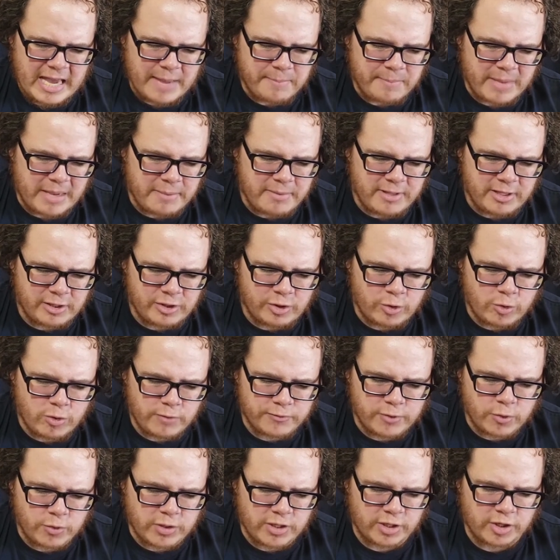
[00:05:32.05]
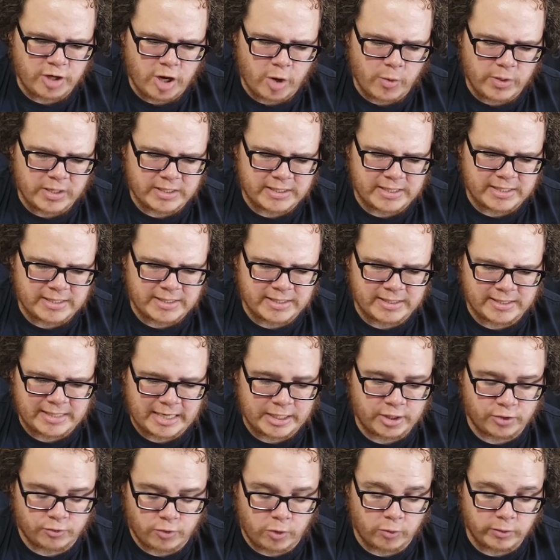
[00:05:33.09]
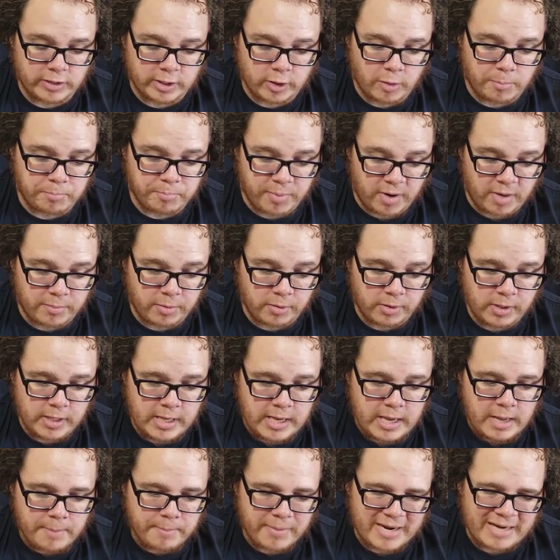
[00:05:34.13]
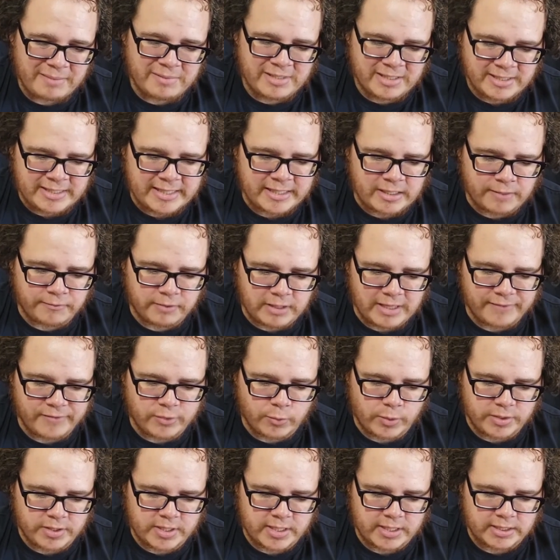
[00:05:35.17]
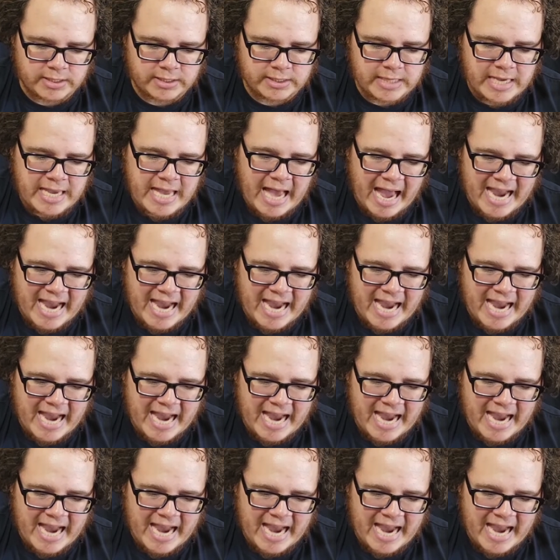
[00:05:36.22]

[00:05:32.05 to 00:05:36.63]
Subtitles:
Maybe the two of you can coexist inside your own little bubble, but I'm sick of living with this.